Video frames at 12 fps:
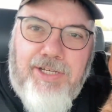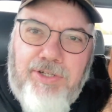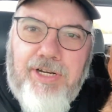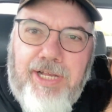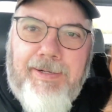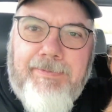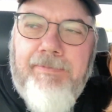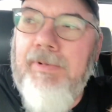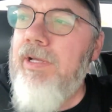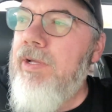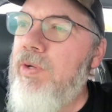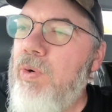the truck.
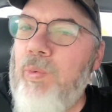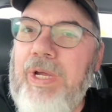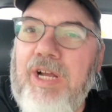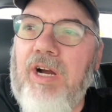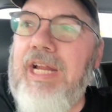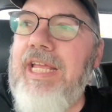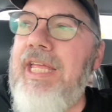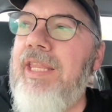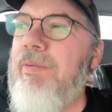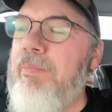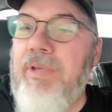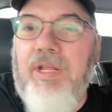We are in
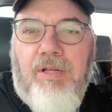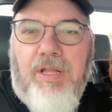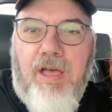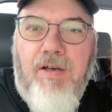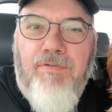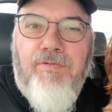the middle of